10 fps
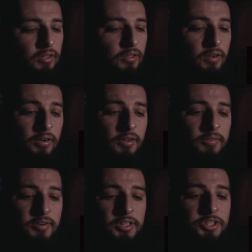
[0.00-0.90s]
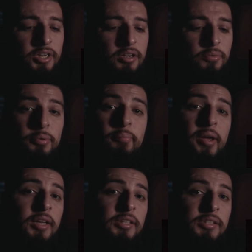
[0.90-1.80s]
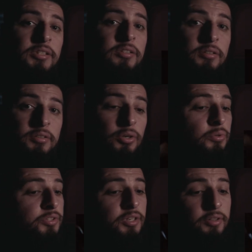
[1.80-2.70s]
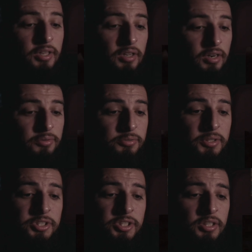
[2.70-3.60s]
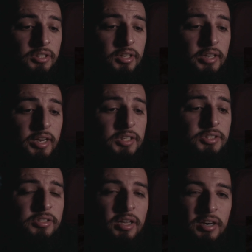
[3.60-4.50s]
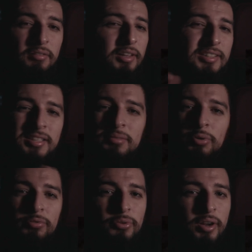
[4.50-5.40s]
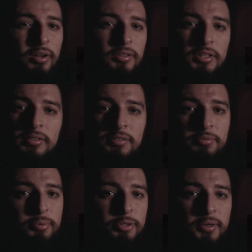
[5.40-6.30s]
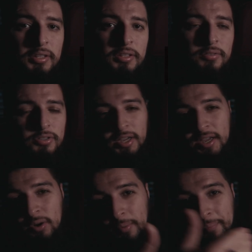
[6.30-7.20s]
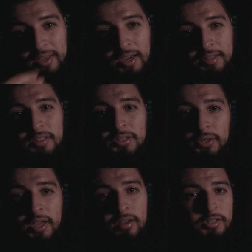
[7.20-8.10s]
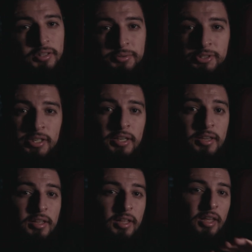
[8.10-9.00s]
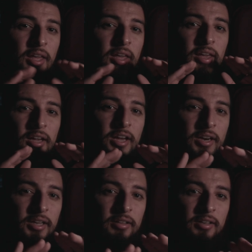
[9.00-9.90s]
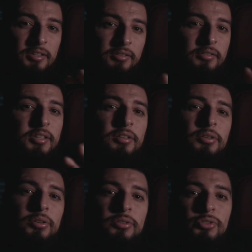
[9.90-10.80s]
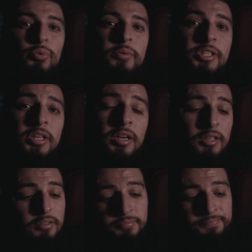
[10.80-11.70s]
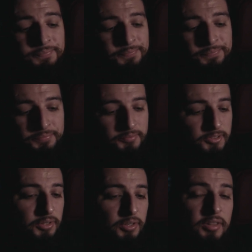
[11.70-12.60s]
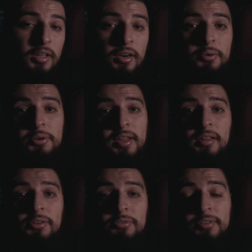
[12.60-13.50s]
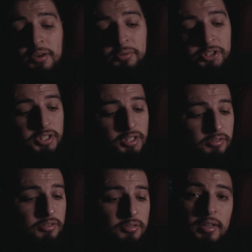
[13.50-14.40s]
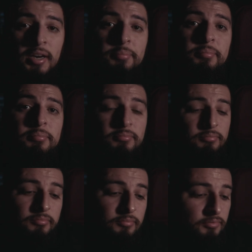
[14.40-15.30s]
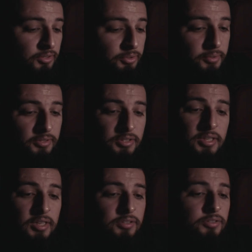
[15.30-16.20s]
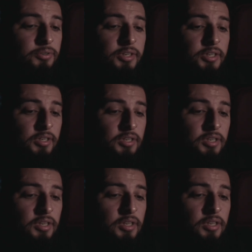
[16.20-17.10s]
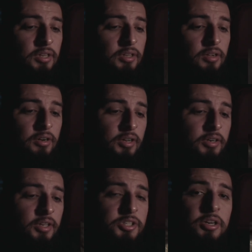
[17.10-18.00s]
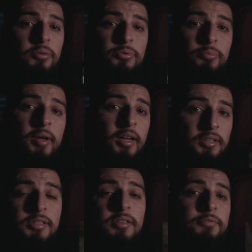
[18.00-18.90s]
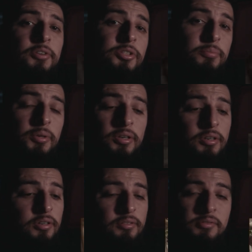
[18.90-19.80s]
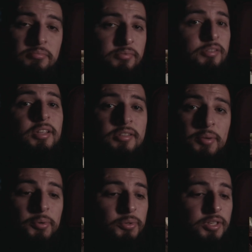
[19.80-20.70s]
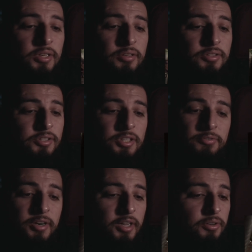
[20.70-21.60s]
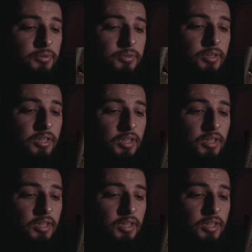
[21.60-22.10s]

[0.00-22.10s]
Alright, next shot, we're back into the hotel that I was mentioning, and I just kind of, like I said, moved around, get different perspectives. So I kind of went behind the little couch that they were sitting at and kind of like did a little zoom in shot. You know, I thought it would add a little flair, which it did, you know, added a little bit to that story. Alright, next shot was back into the first bar, so that same hotel, just different angle.